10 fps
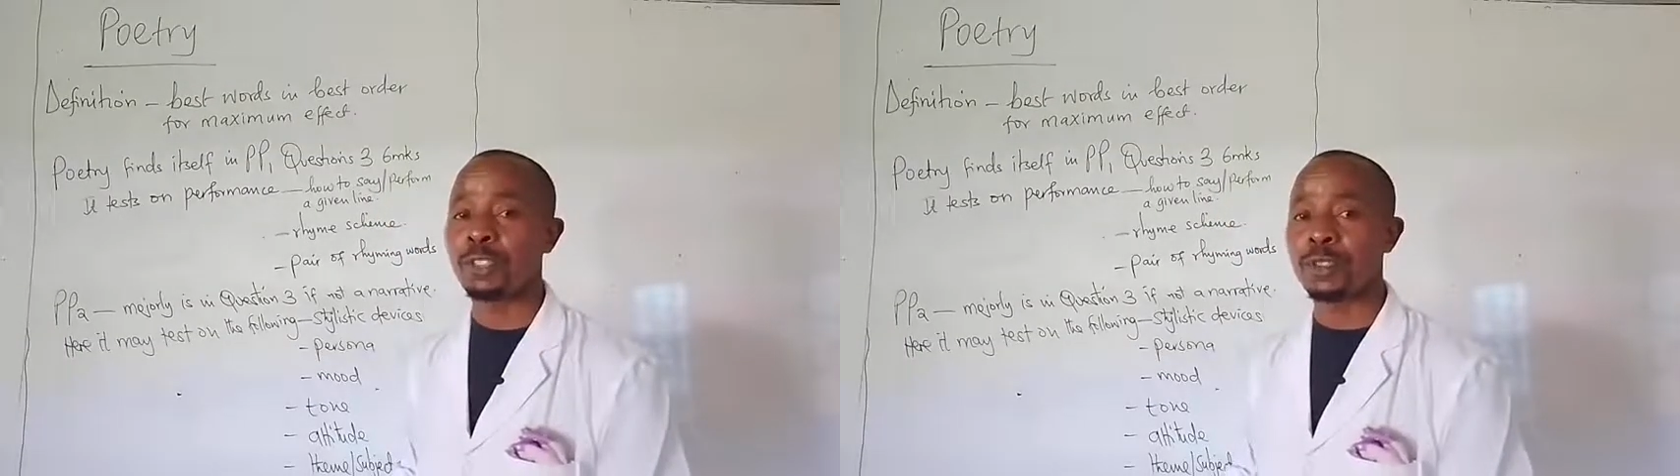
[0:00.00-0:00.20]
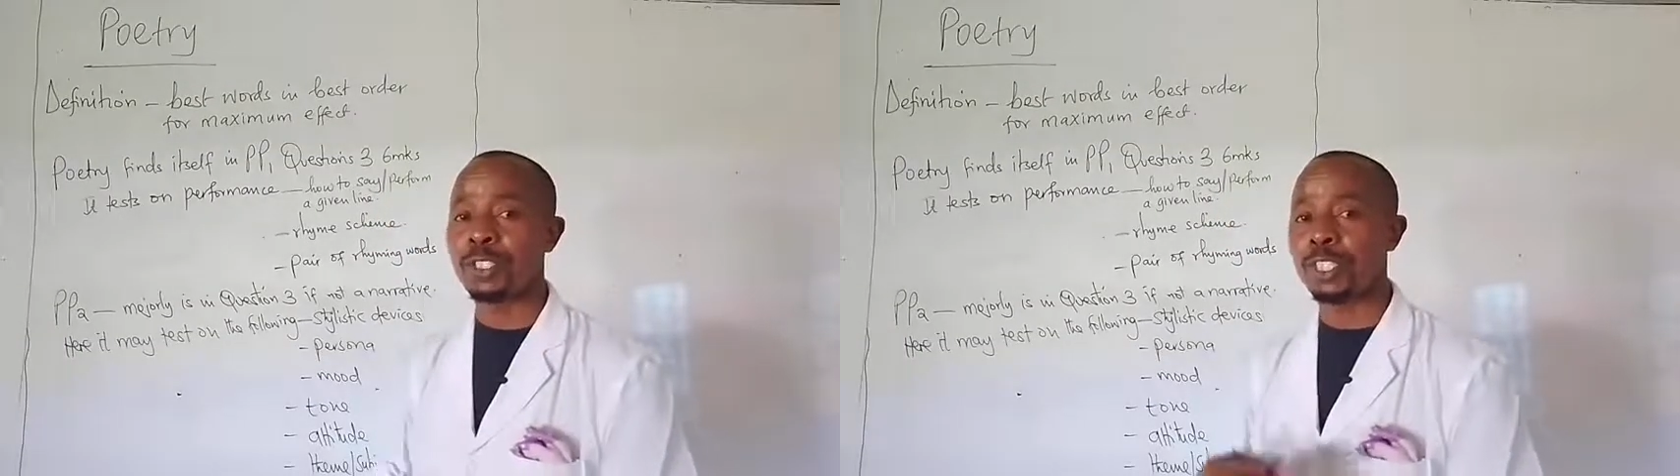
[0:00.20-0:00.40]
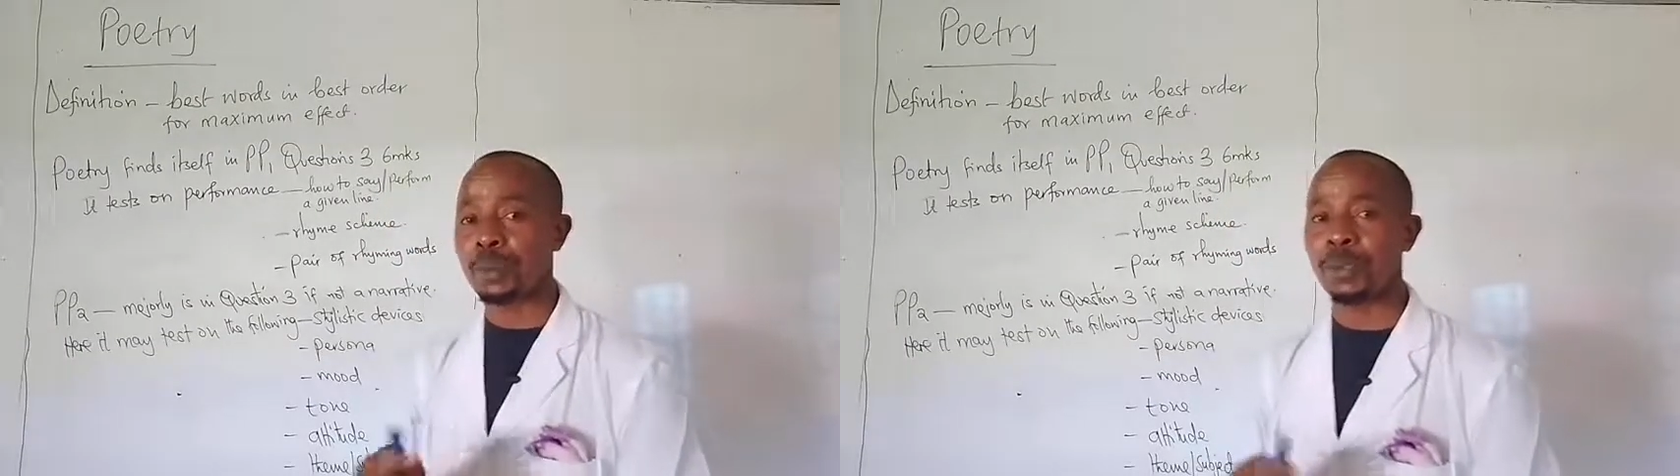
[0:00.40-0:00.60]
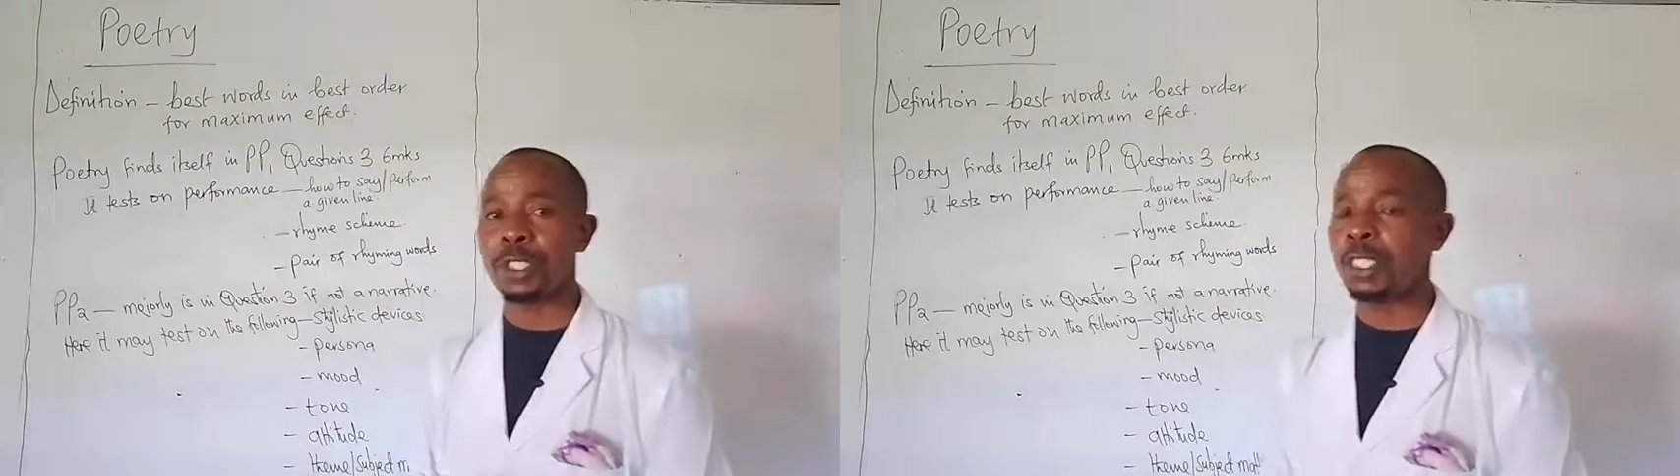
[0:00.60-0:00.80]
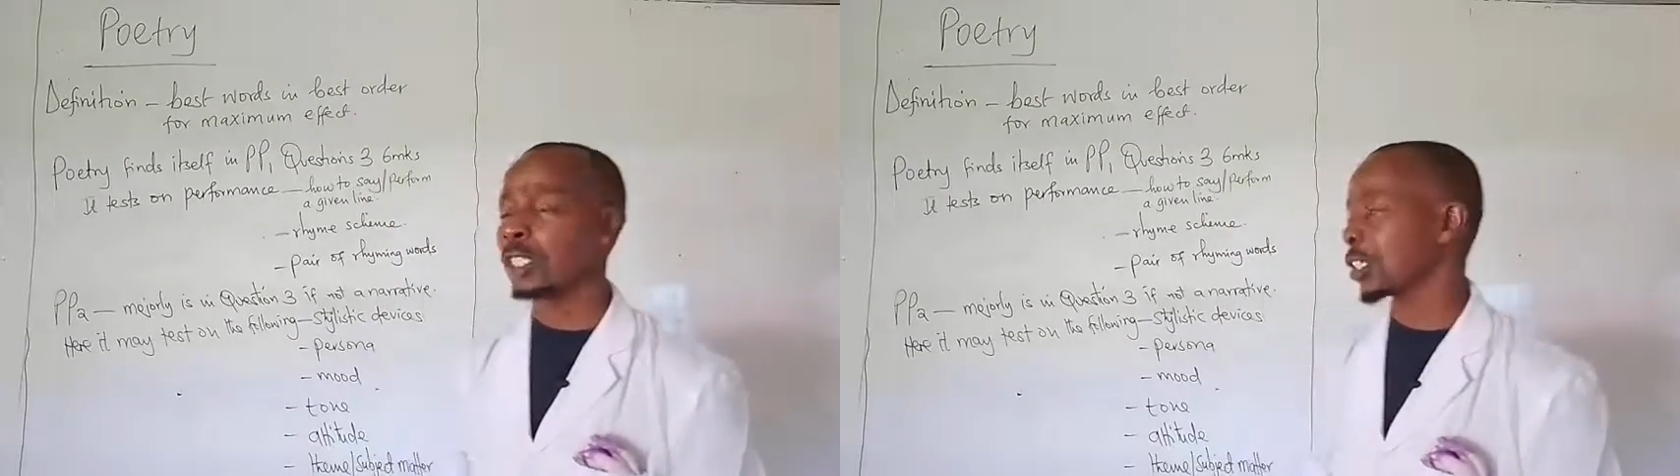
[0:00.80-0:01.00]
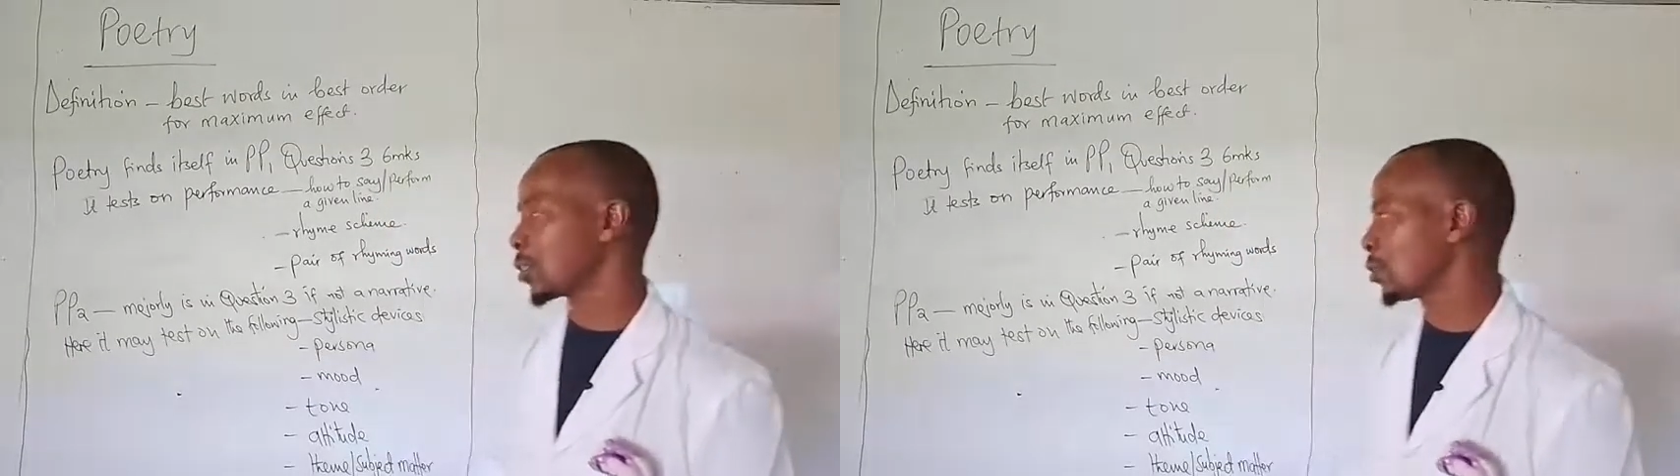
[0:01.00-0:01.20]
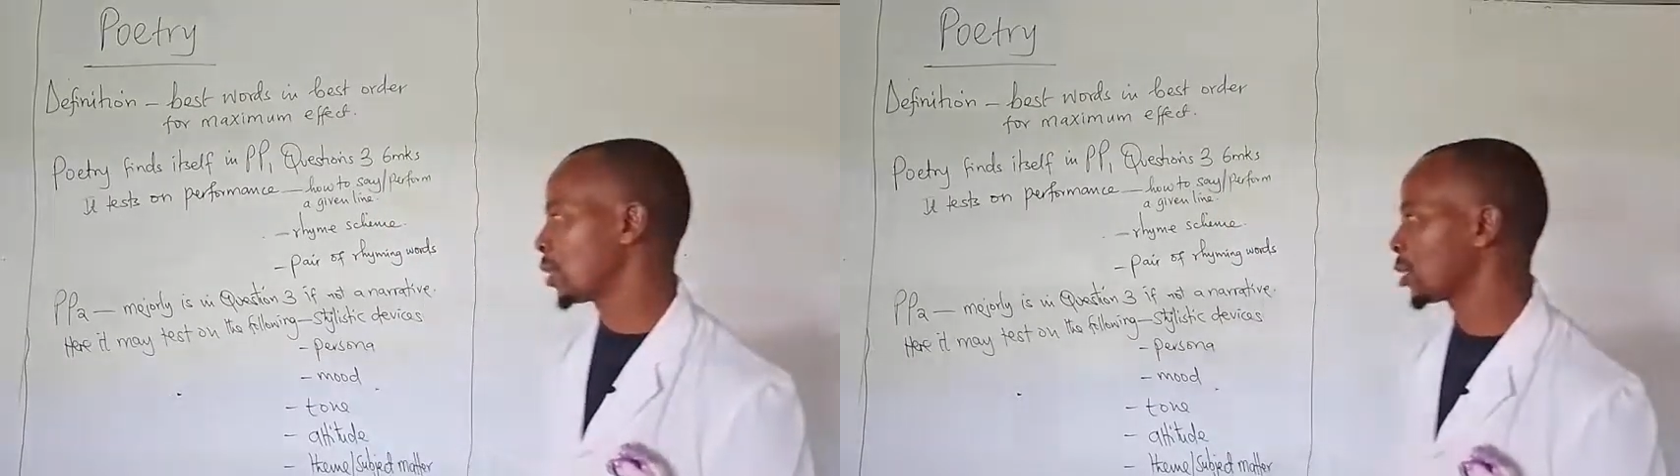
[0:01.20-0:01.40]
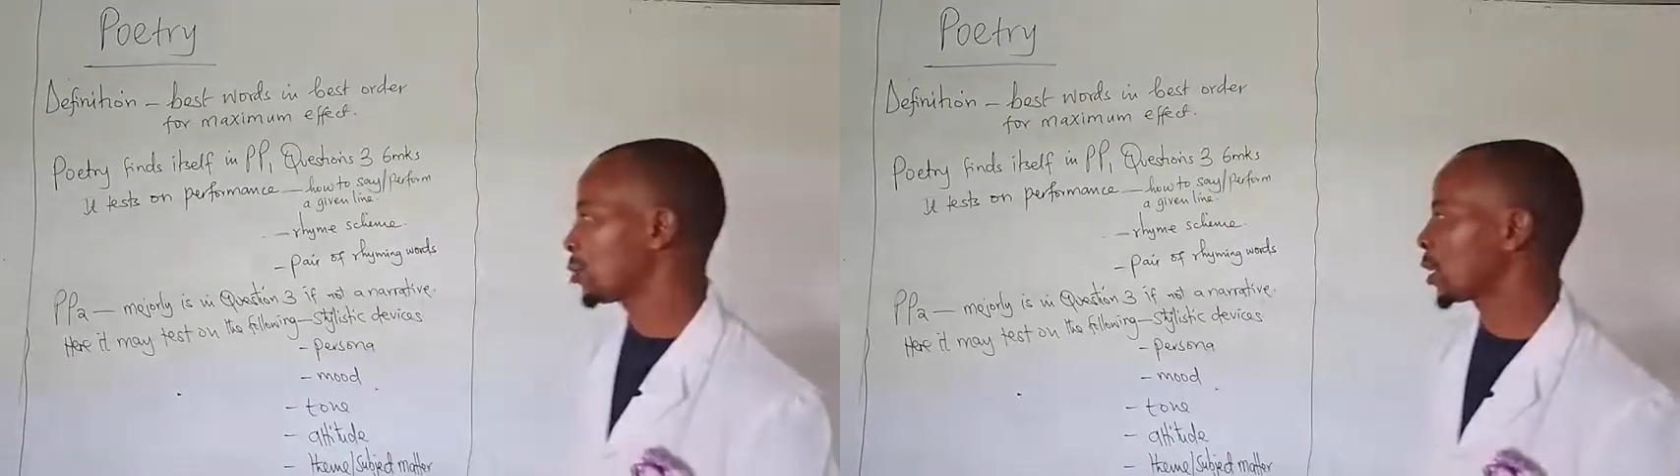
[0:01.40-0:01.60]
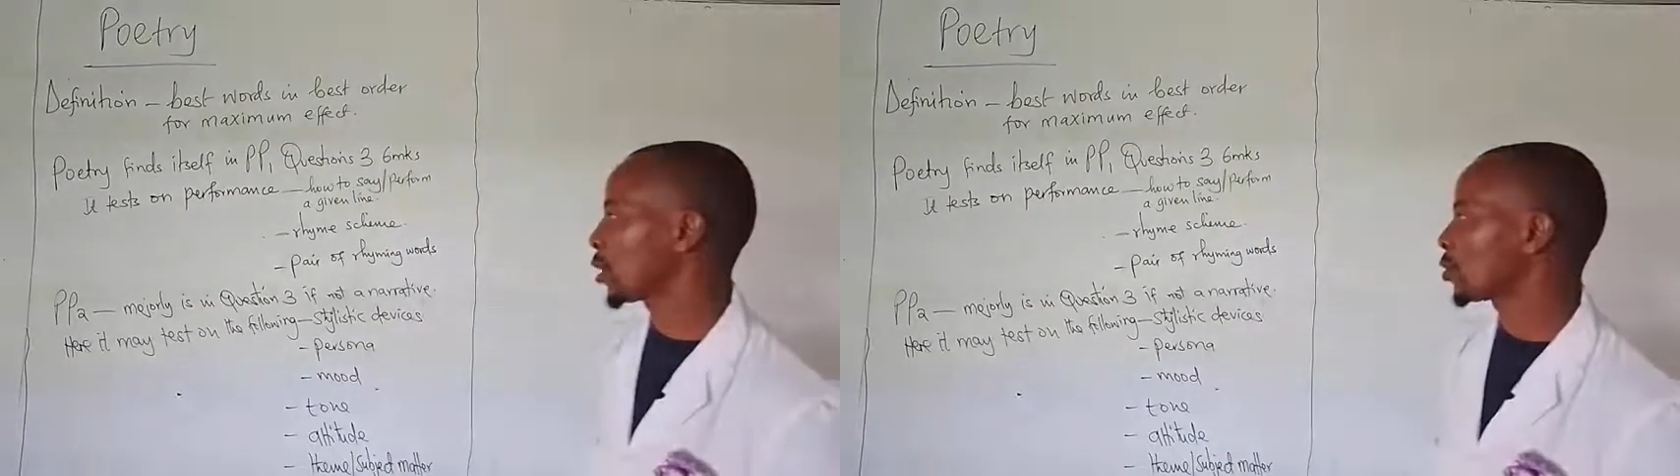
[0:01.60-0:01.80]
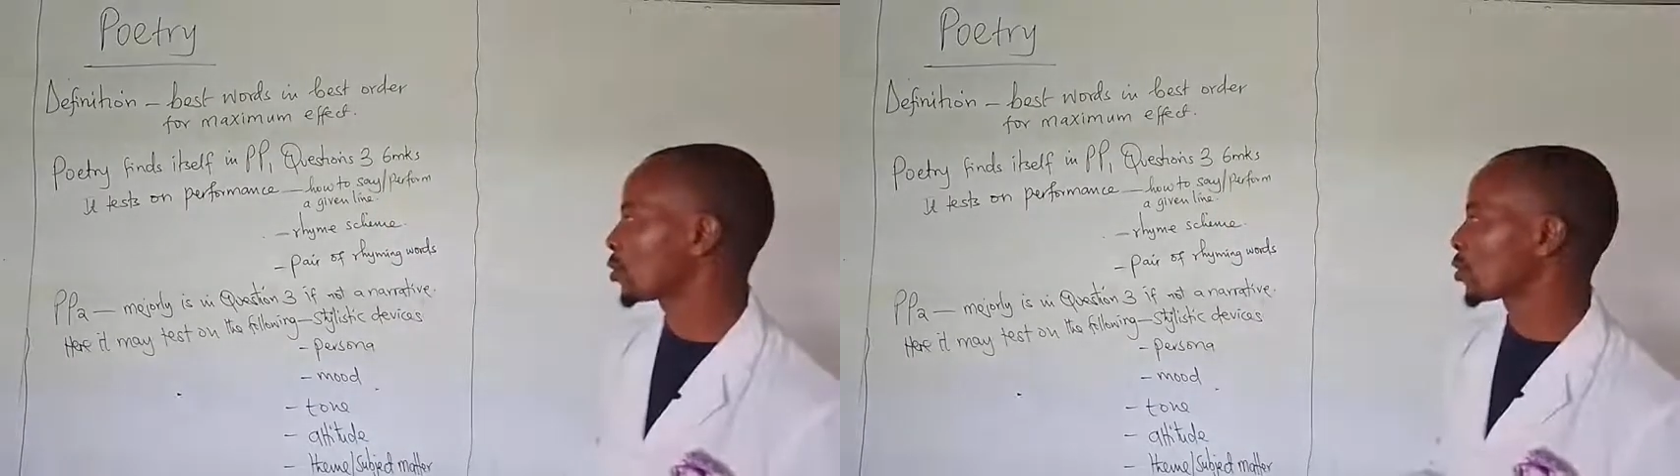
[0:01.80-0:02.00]
So it's important that a student make a
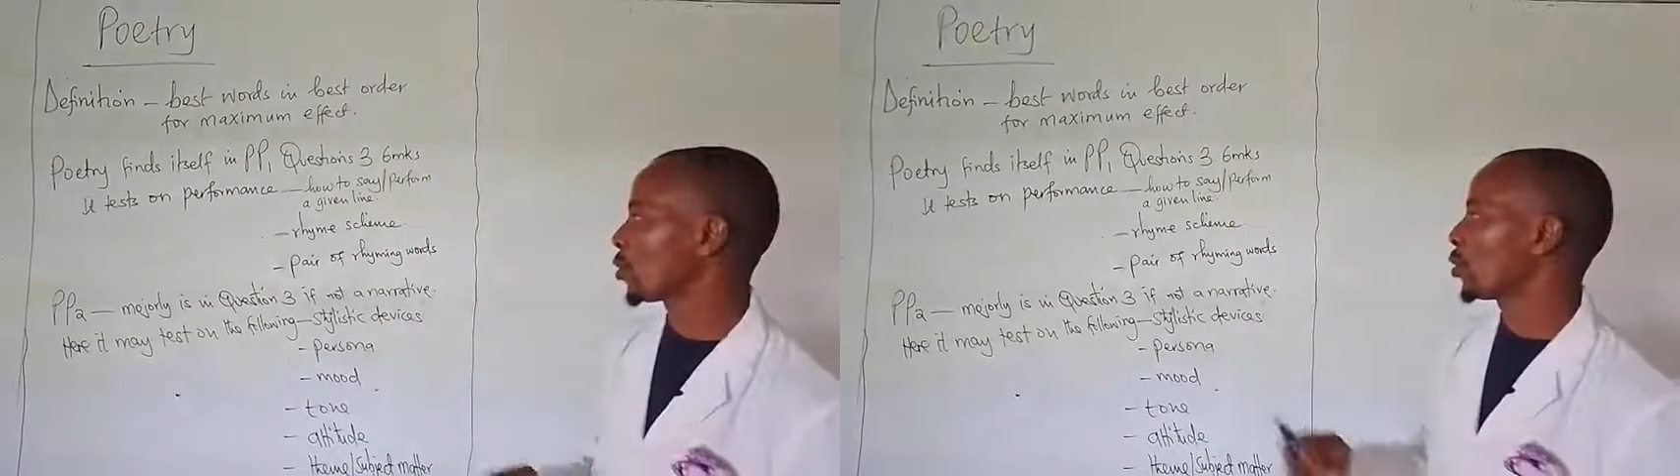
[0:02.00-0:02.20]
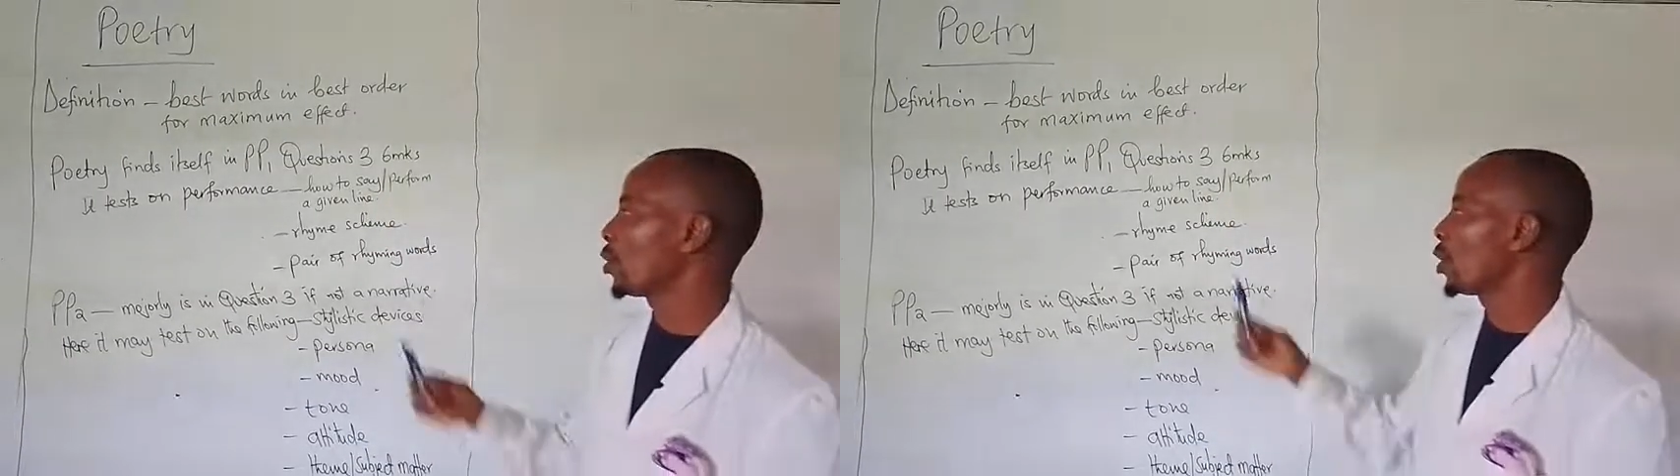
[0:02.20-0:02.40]
good score